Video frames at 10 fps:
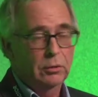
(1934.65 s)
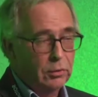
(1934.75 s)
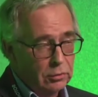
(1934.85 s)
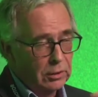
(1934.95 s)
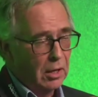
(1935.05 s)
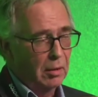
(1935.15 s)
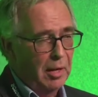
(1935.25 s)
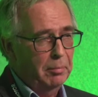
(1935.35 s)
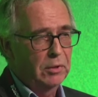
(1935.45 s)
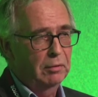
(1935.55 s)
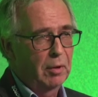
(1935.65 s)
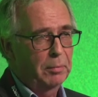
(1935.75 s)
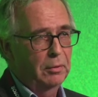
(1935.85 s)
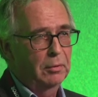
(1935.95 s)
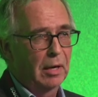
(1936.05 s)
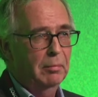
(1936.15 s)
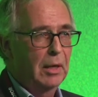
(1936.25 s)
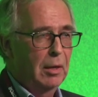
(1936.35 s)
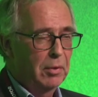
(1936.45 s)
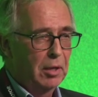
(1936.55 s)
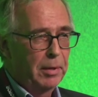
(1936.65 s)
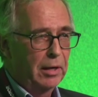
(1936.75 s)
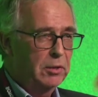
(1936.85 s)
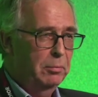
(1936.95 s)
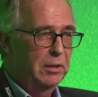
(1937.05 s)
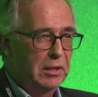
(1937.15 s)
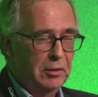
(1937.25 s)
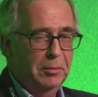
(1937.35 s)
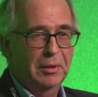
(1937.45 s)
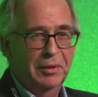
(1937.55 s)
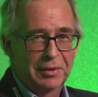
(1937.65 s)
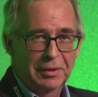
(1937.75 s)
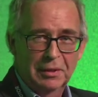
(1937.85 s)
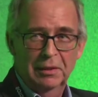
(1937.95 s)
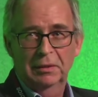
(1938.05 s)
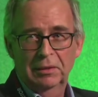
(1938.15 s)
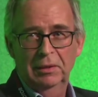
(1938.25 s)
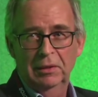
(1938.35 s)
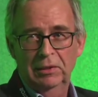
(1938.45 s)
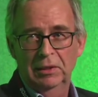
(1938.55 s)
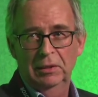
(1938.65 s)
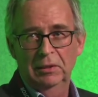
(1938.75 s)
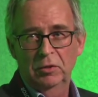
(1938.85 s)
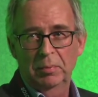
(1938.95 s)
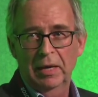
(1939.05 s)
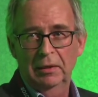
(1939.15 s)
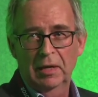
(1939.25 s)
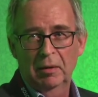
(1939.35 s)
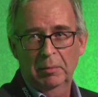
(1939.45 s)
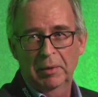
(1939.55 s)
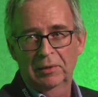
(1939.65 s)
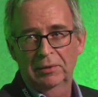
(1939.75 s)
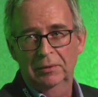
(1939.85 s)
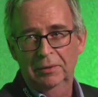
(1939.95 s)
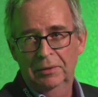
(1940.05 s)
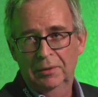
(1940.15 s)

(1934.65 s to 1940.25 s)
Suzuki are members of our program, but the person we deal with is sitting in Japan in Hamamatsu.